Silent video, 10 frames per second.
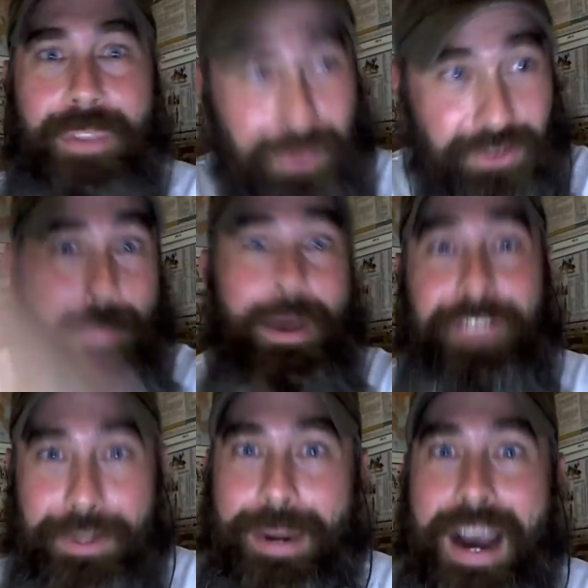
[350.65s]
This was a
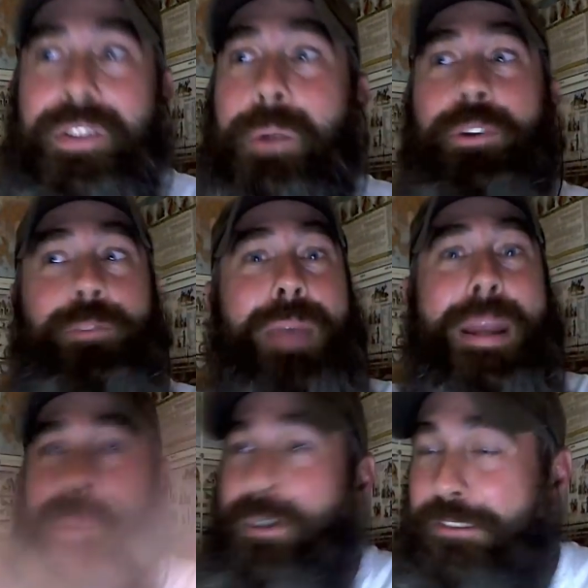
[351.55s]
melting pot. There was
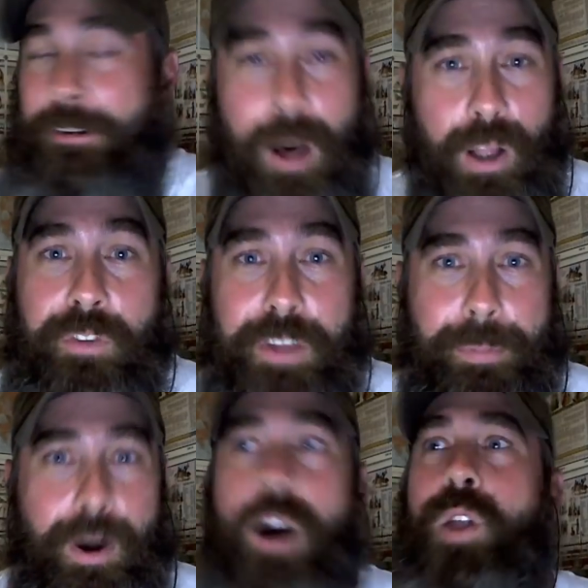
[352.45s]
people from all over
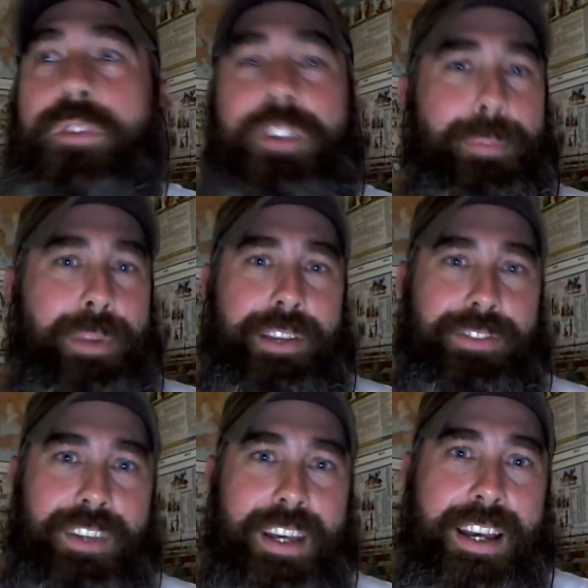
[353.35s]
the
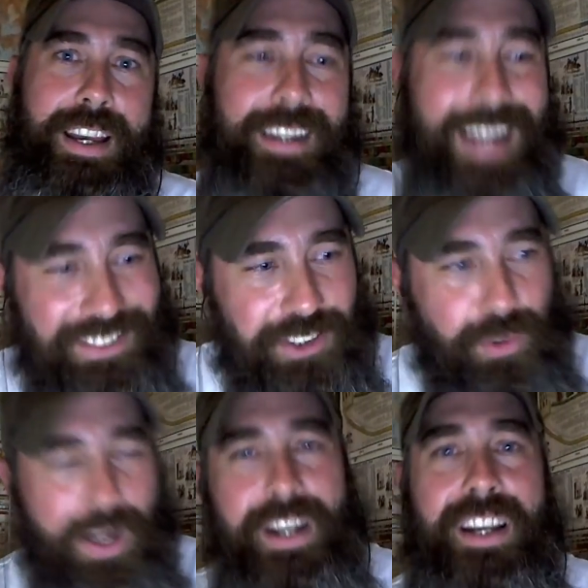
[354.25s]
place
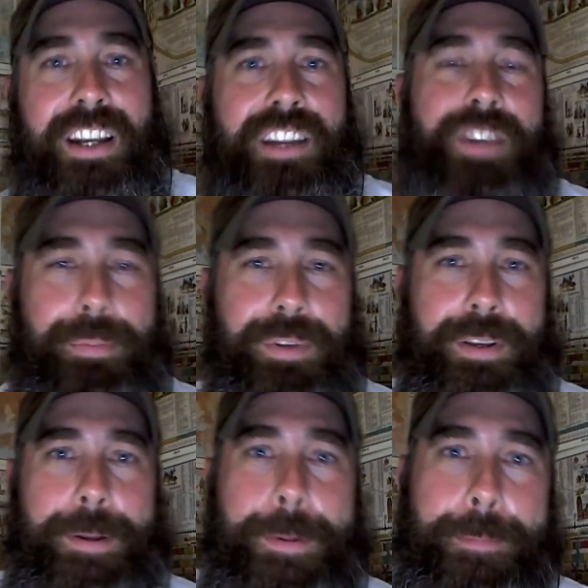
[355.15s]
concentrated in Egypt.
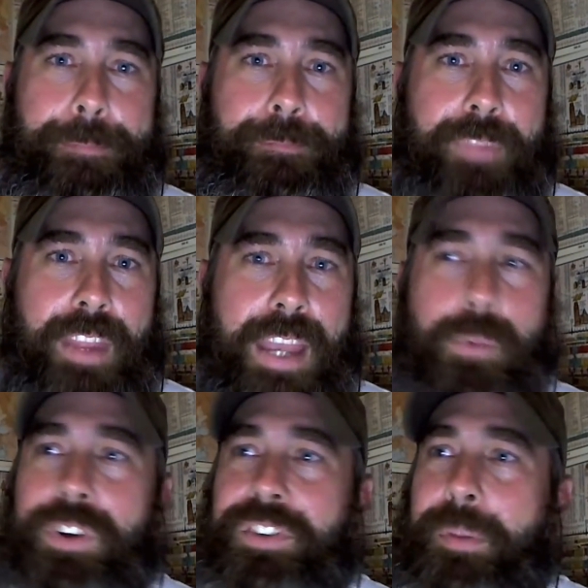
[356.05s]
It
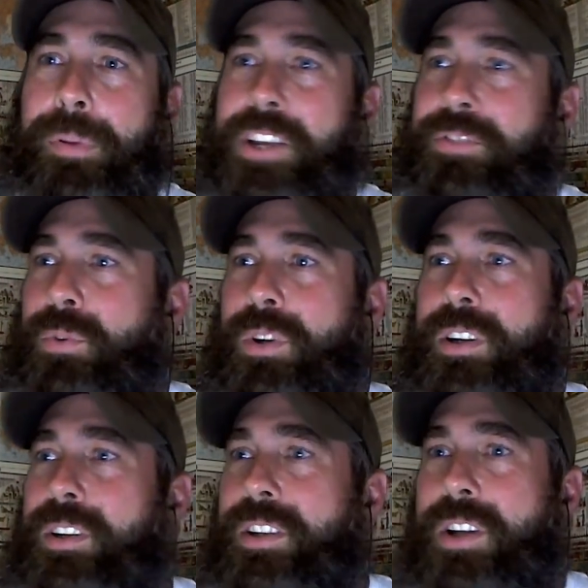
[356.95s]
was a place
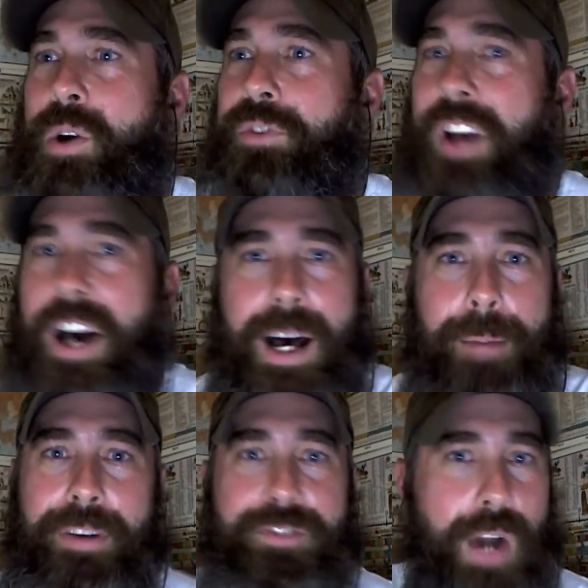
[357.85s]
where, you know, it was a hub
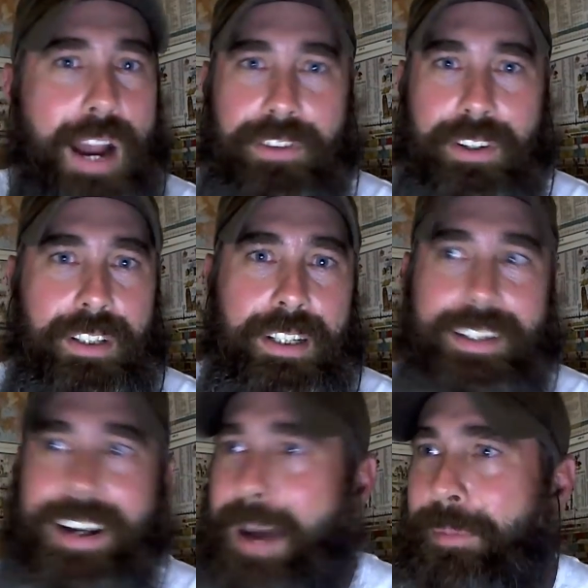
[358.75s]
of travel,
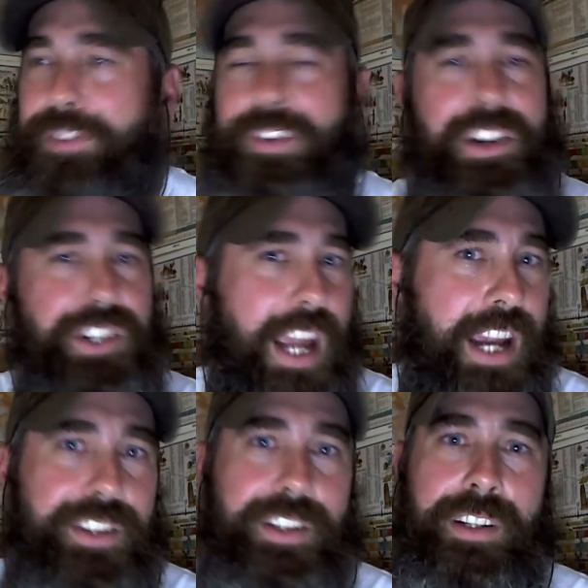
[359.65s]
commerce,
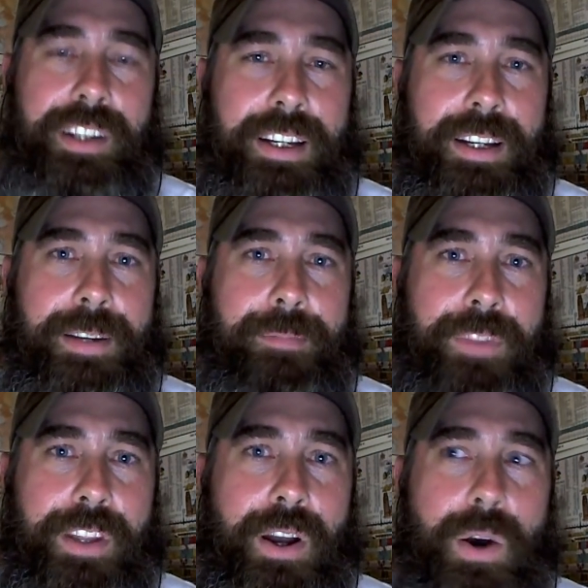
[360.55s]
education,
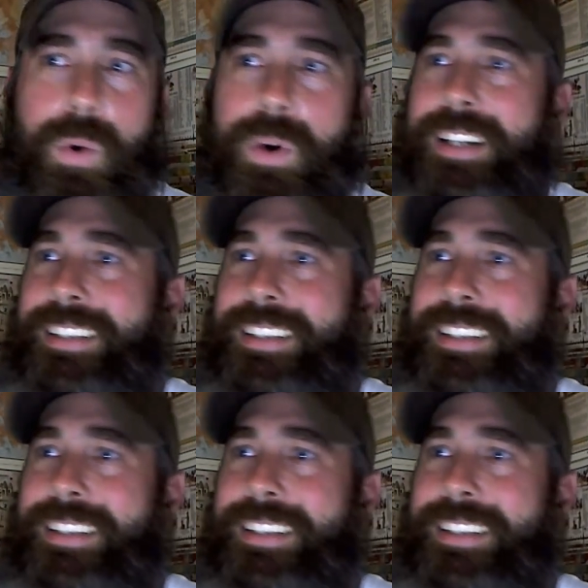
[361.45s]
you know.